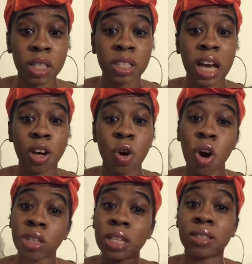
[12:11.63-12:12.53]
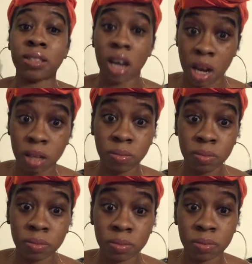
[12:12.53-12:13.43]
Y'all called us dumb,
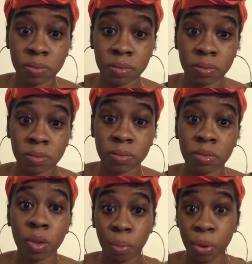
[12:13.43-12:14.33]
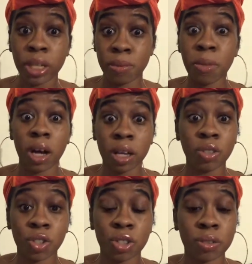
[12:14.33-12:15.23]
pretty
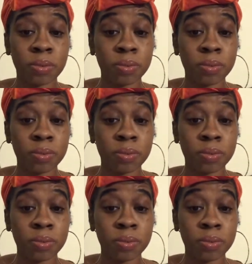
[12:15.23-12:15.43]
much.